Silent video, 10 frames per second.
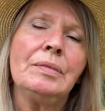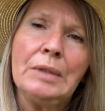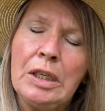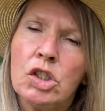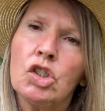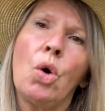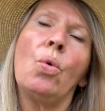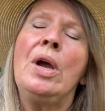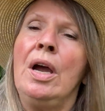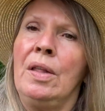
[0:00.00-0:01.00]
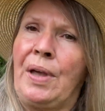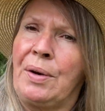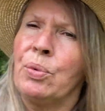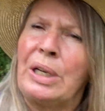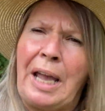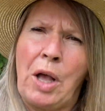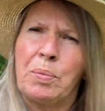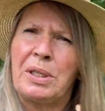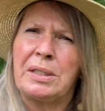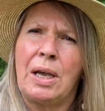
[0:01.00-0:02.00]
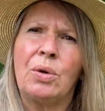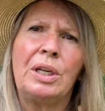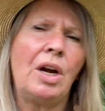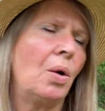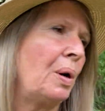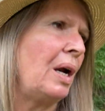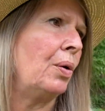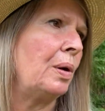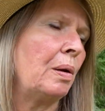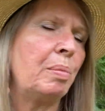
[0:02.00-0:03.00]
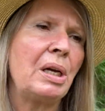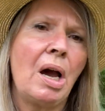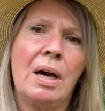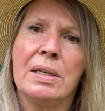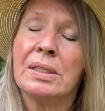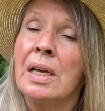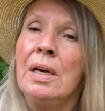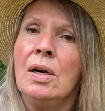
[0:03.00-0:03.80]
And so that really helps us out in our area because,